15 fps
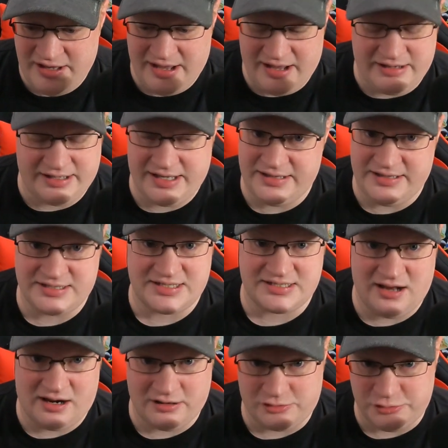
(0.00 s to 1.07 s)
And again, this is
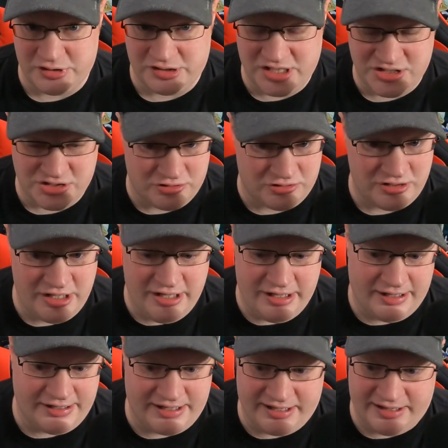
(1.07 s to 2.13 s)
not including digital.
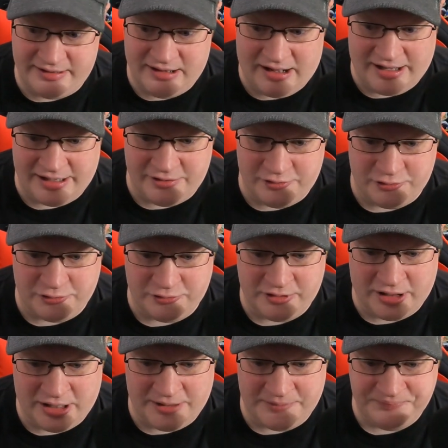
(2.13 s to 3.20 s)
Again, I own
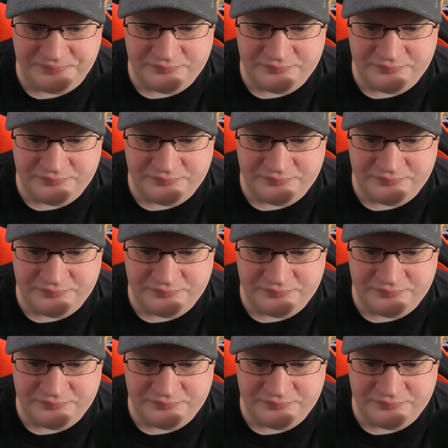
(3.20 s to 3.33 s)
uh,